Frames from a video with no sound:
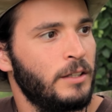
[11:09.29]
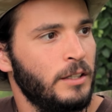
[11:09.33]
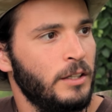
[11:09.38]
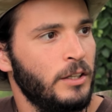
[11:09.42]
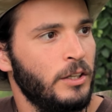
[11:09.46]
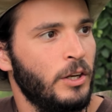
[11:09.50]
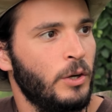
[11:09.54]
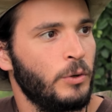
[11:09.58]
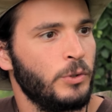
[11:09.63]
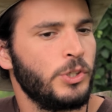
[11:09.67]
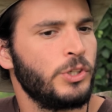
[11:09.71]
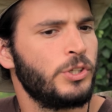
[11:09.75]

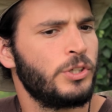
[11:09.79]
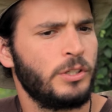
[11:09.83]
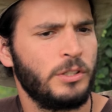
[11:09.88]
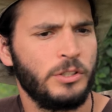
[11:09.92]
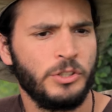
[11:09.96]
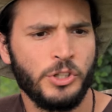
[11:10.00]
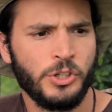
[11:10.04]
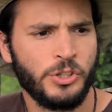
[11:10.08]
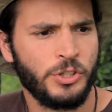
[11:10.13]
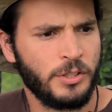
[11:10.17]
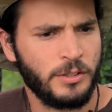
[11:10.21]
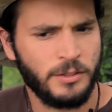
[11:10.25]
you know,
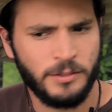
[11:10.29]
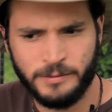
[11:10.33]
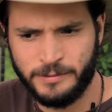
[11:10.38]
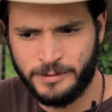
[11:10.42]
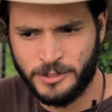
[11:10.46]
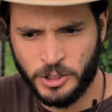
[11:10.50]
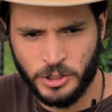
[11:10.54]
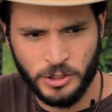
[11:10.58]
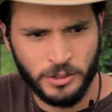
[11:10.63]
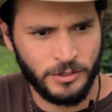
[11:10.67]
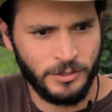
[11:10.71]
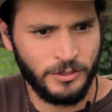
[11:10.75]
just
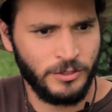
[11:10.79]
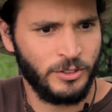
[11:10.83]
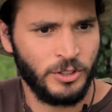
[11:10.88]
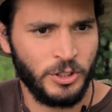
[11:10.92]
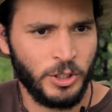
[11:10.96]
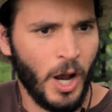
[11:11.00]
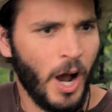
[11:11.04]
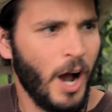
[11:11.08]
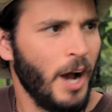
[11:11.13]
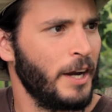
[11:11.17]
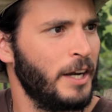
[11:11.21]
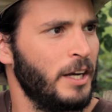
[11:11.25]

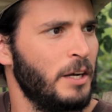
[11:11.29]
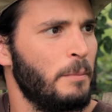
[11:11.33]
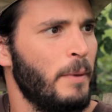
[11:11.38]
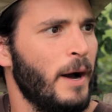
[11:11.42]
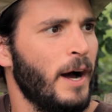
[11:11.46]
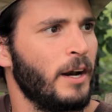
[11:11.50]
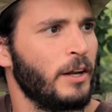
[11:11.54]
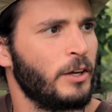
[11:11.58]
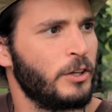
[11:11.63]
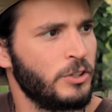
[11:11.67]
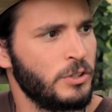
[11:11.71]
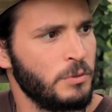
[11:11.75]
talking about it.